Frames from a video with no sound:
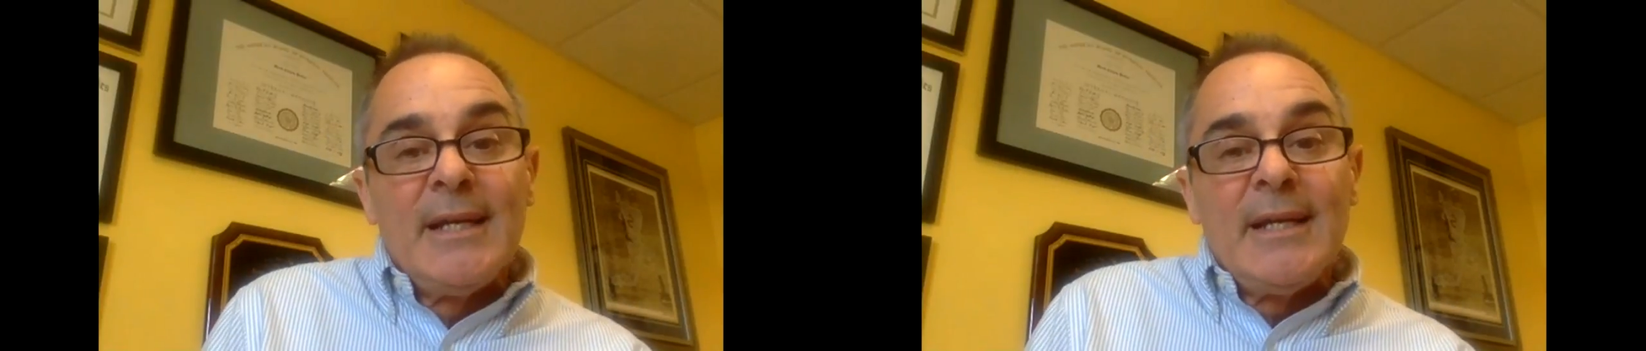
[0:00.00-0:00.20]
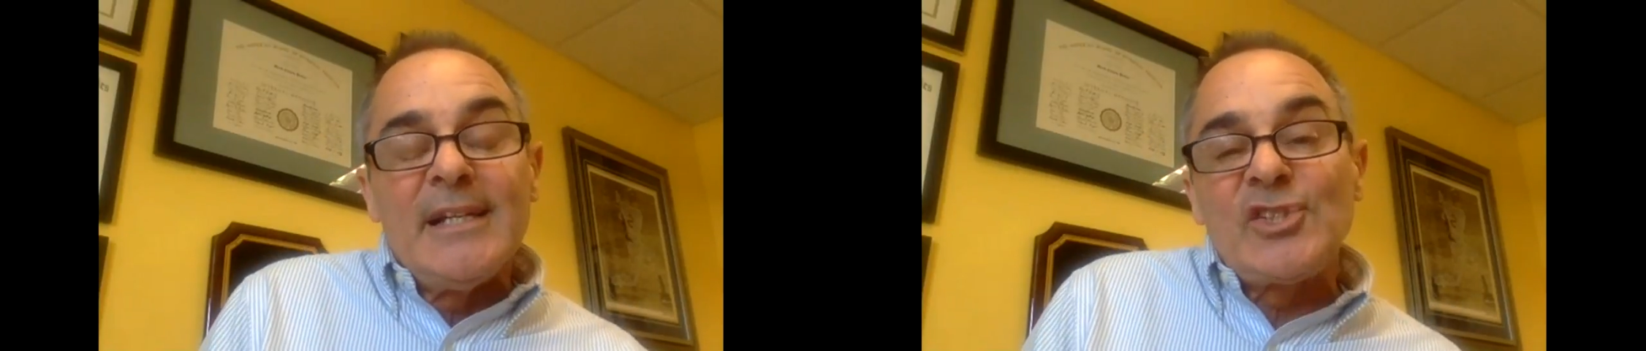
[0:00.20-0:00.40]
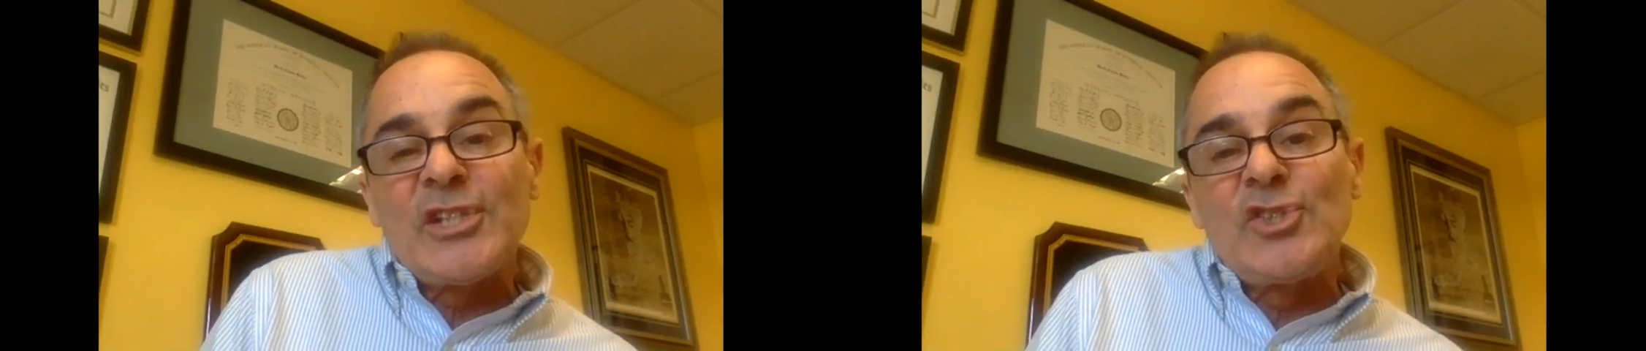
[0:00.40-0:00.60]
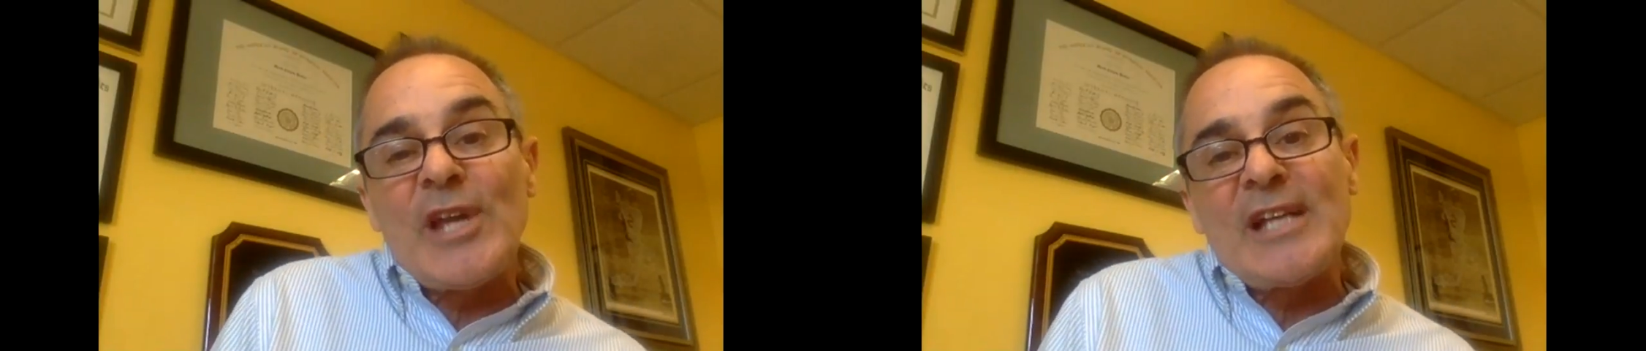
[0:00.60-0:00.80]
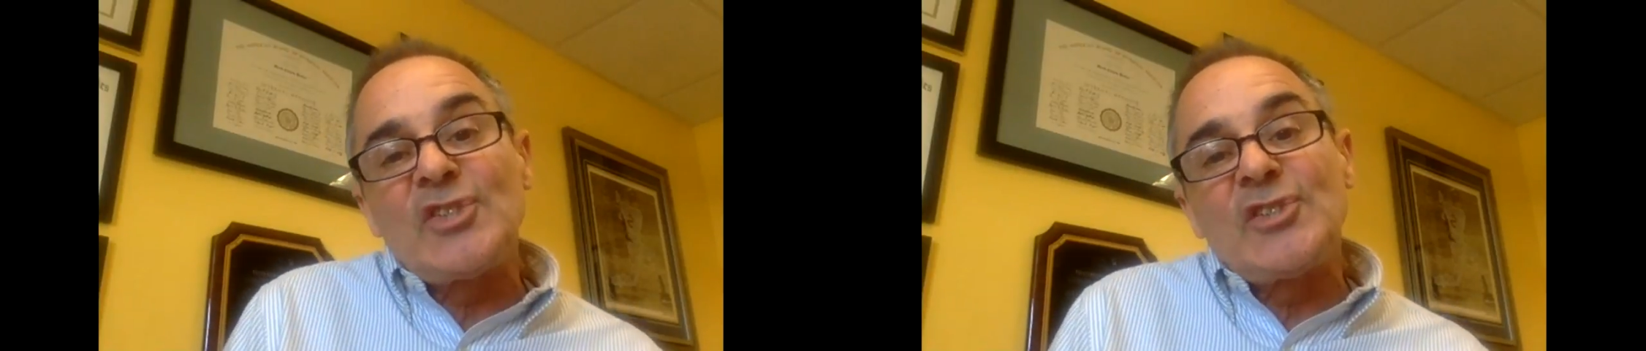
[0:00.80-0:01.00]
is
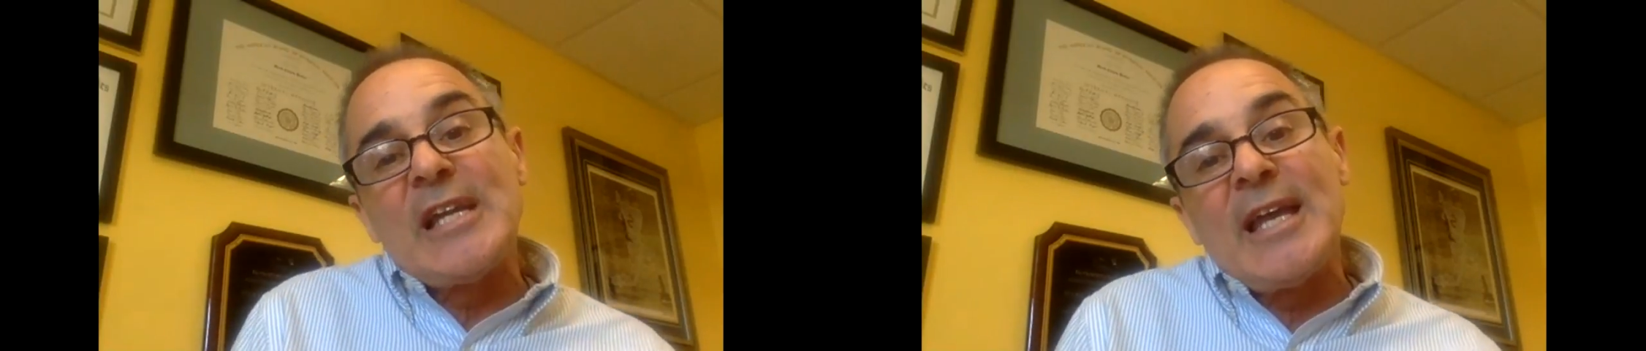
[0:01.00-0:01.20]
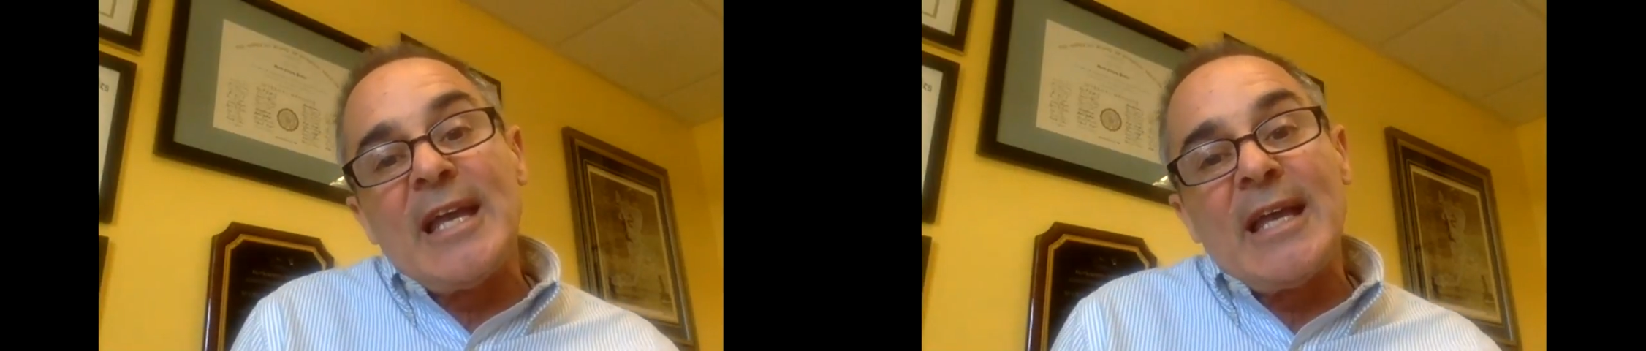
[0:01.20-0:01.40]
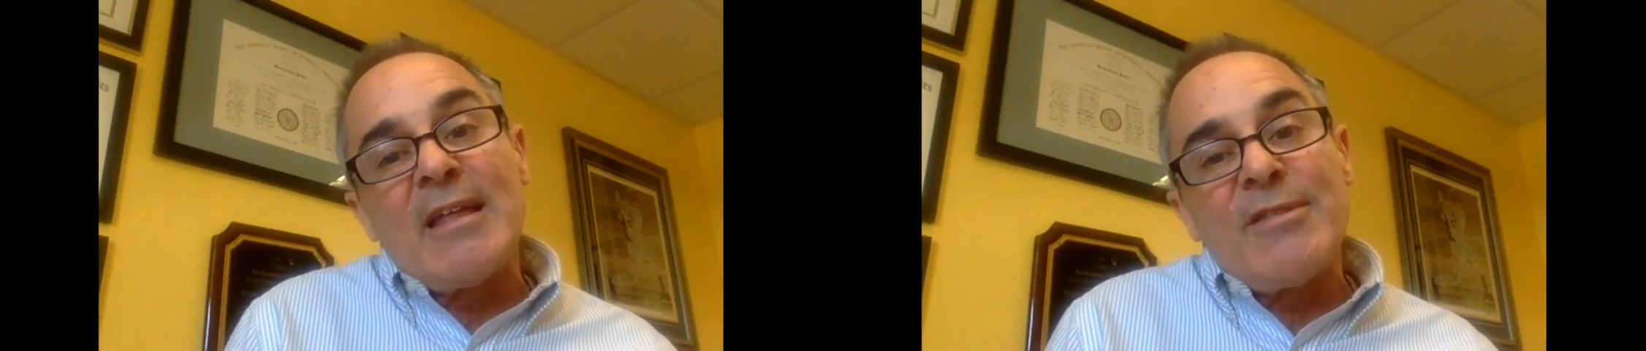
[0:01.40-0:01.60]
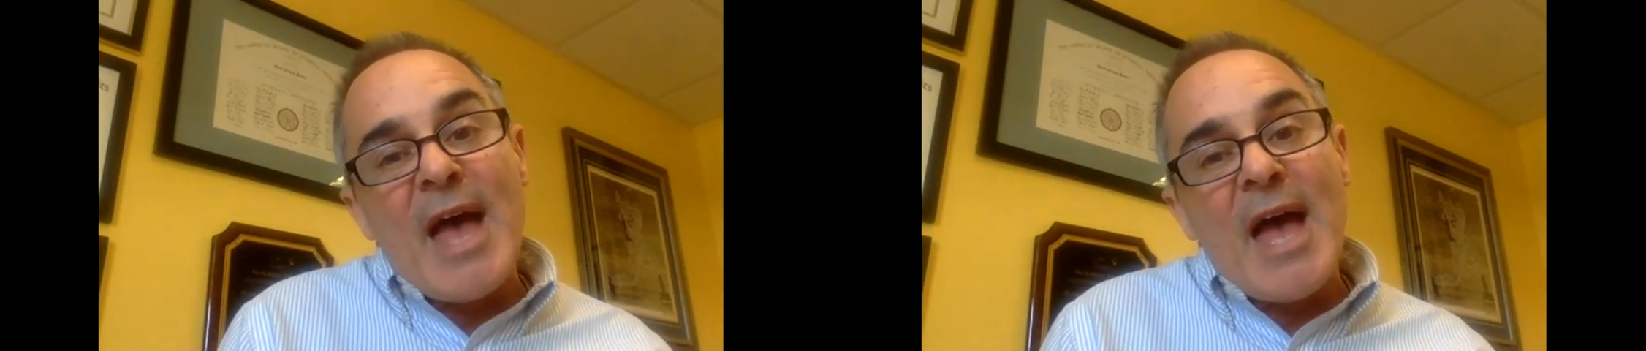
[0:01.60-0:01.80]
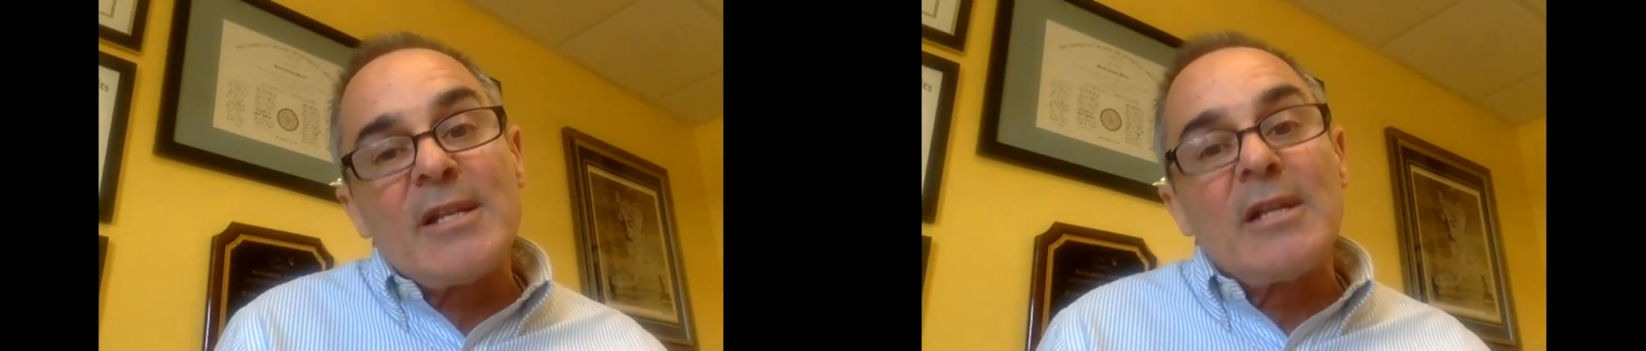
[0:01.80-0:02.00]
suggesting that